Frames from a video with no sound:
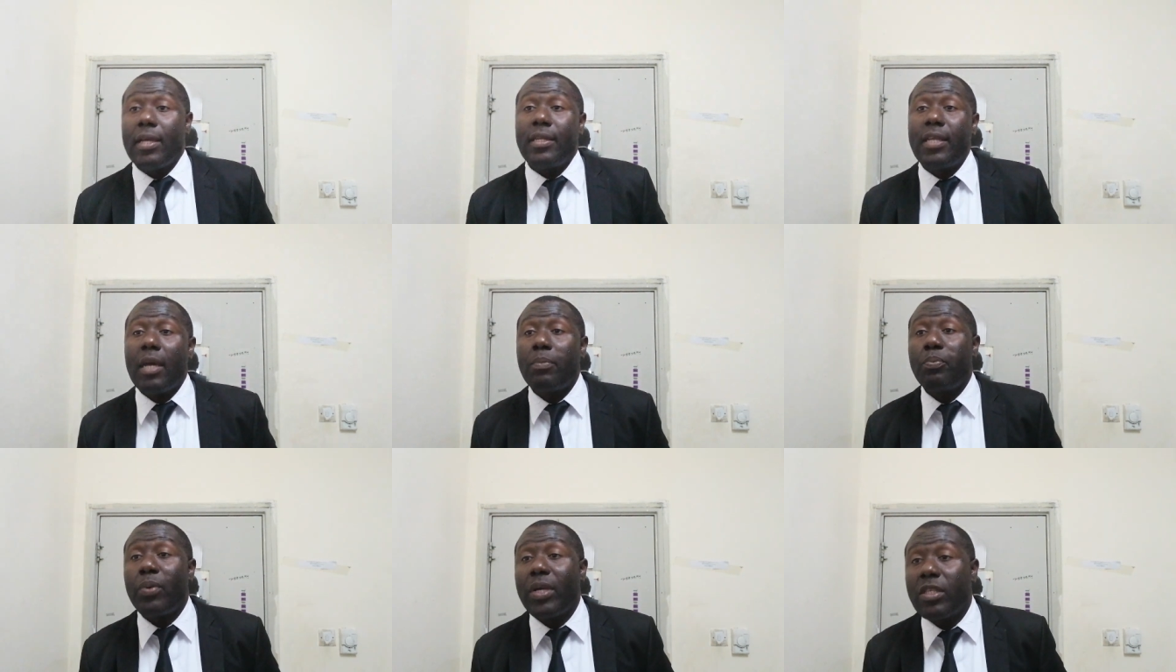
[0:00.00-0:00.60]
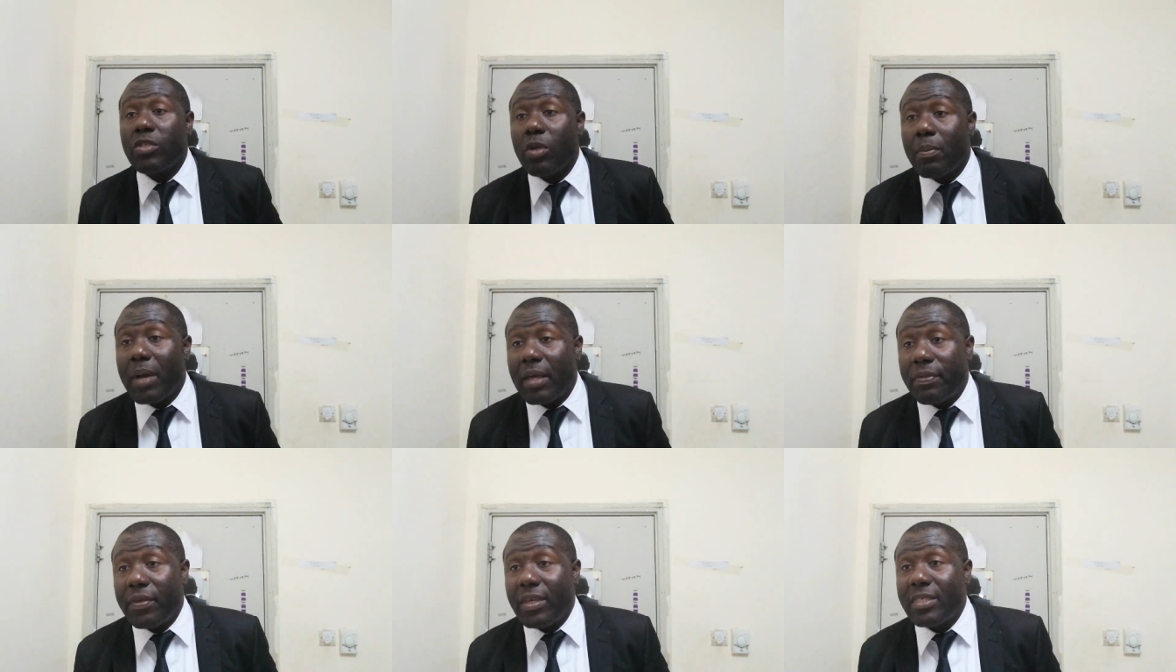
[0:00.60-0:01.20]
Then point
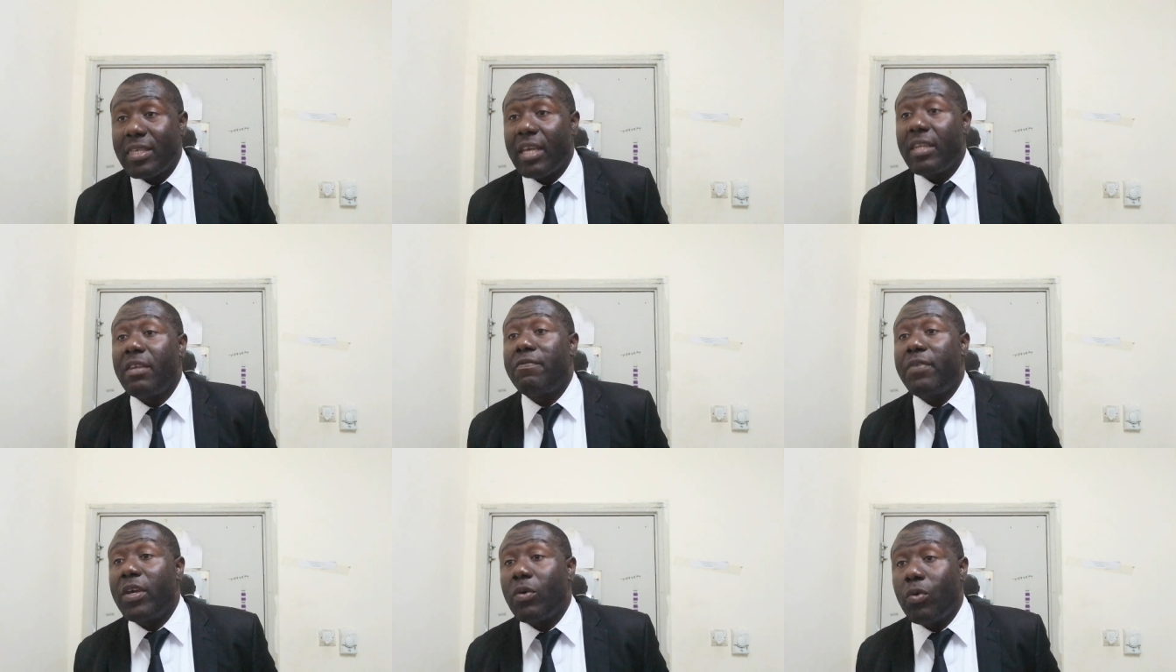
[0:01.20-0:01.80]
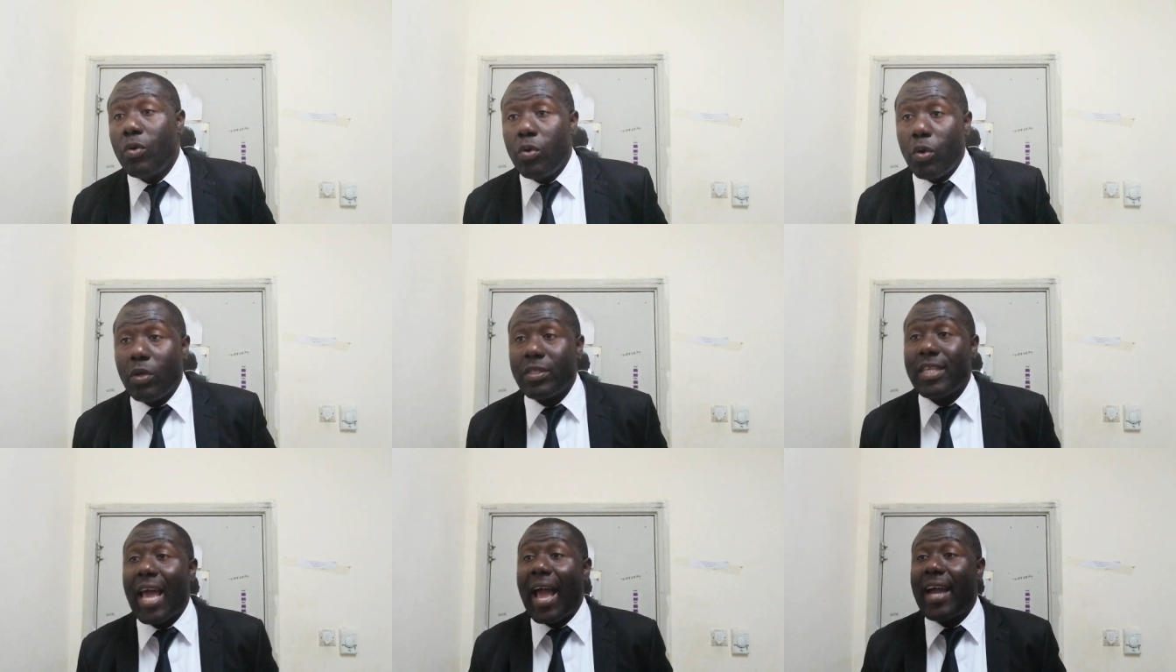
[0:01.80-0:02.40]
number 3 says the vehicle
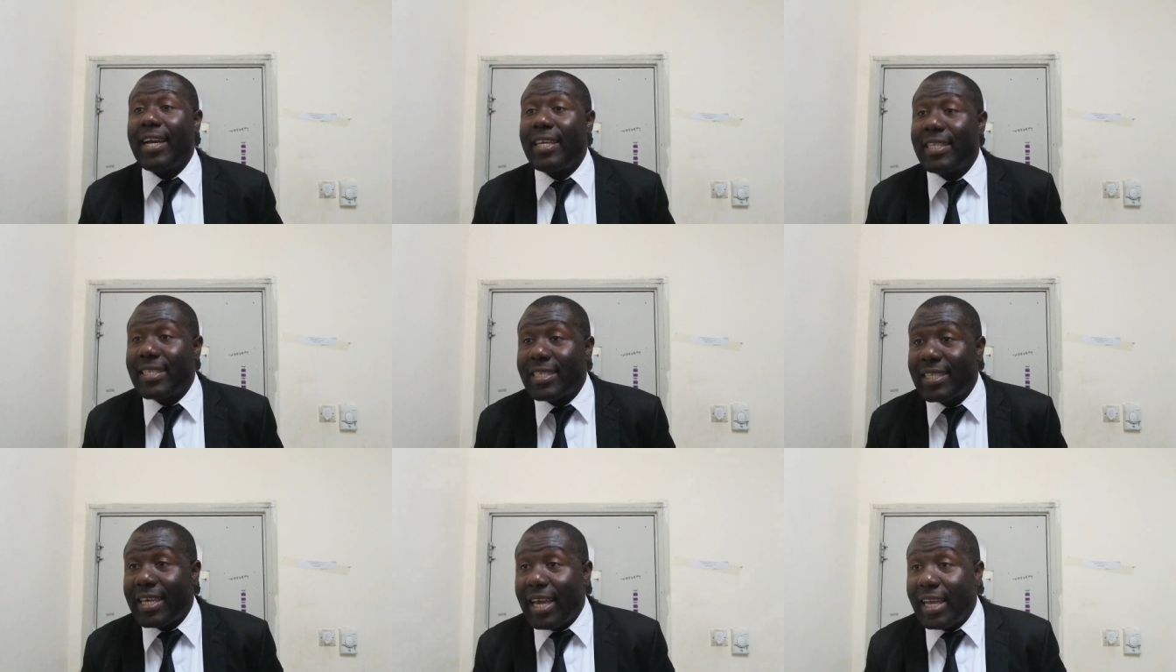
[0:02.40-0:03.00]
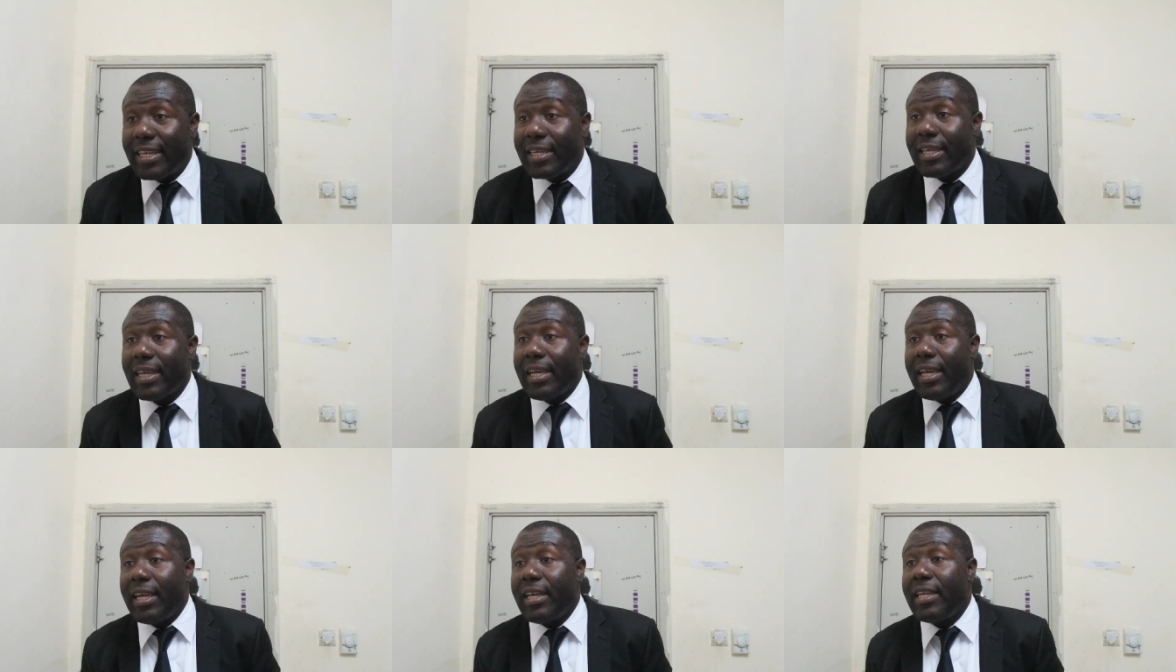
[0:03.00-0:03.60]
loads are restrained
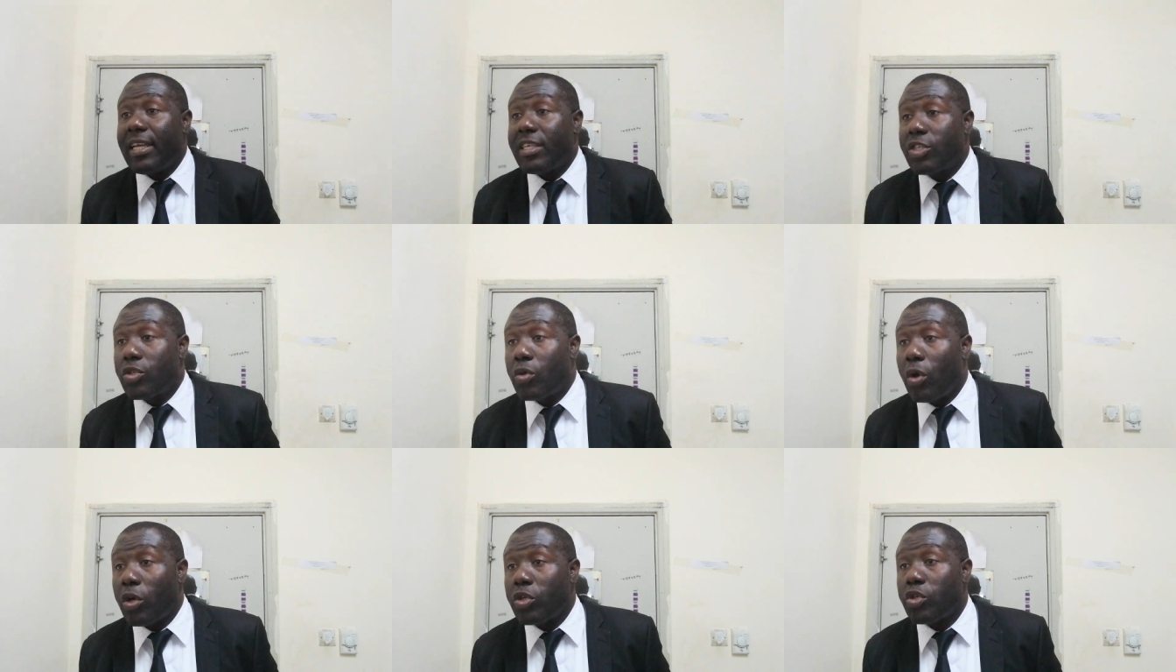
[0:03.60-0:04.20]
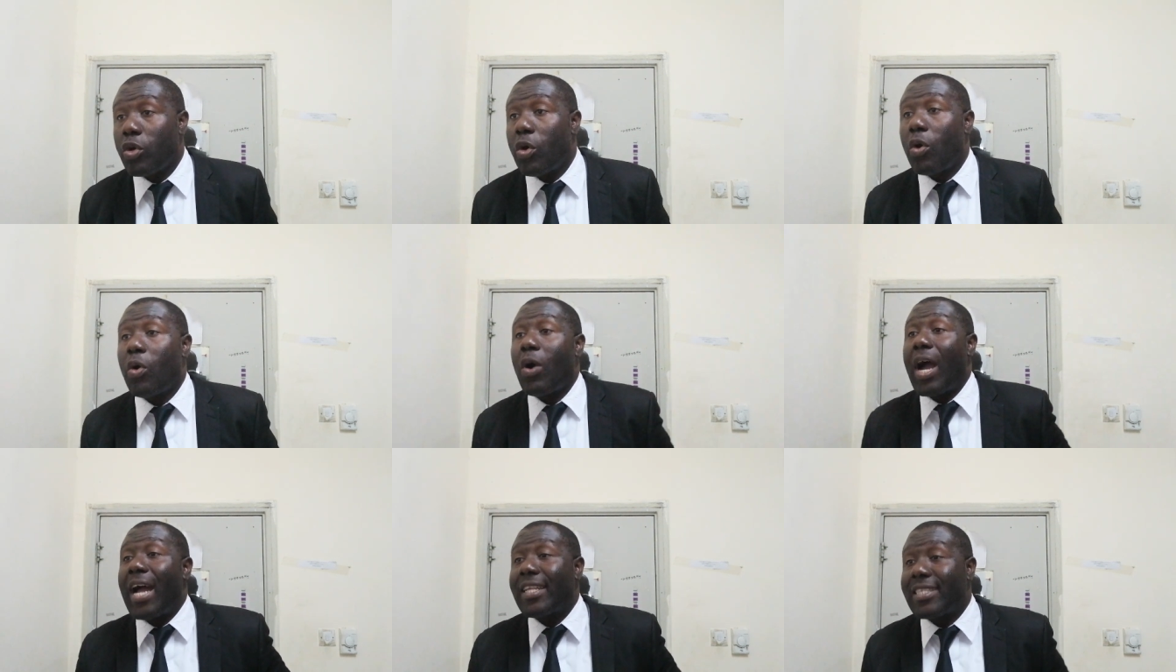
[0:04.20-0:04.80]
in a structure
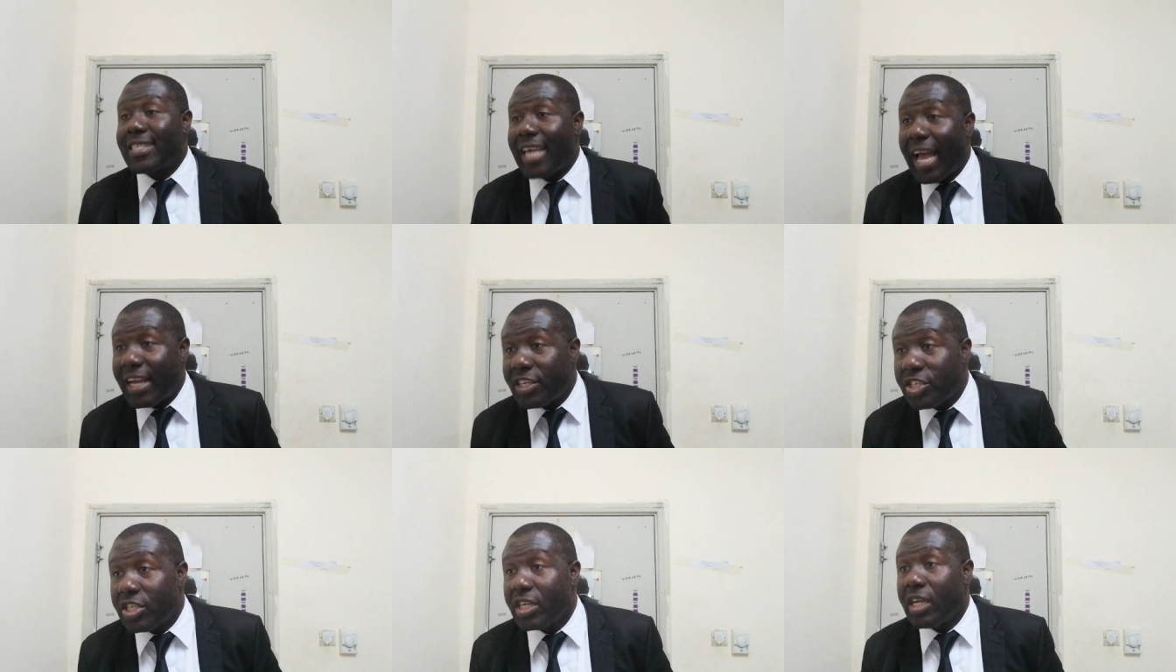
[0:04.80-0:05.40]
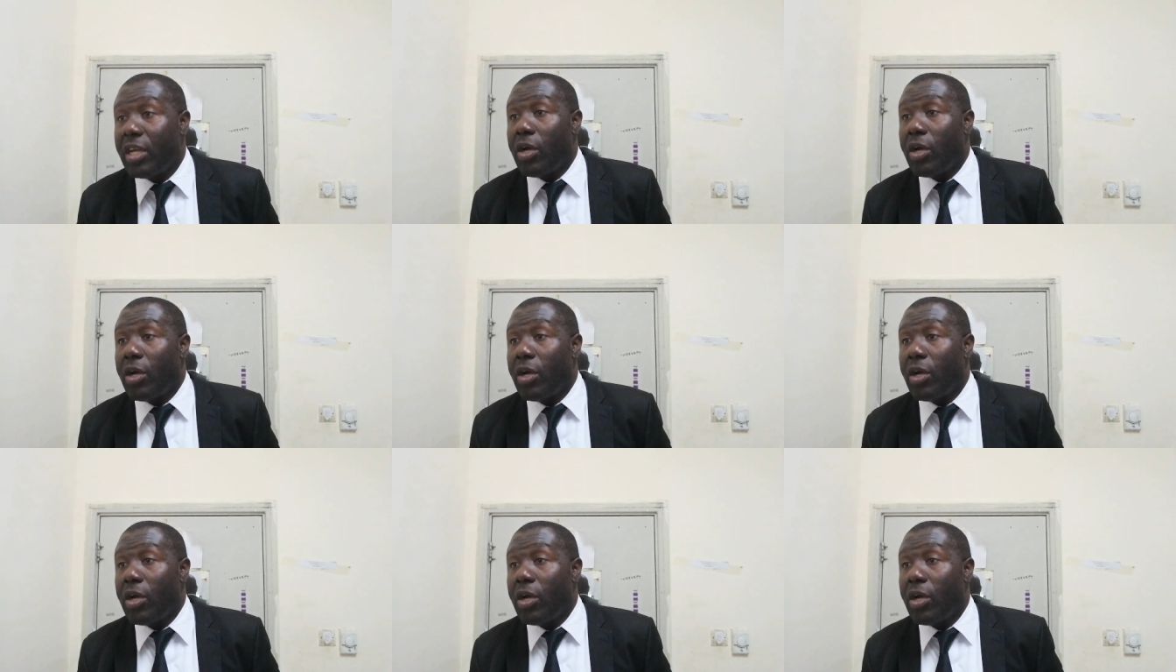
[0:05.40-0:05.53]
or attached,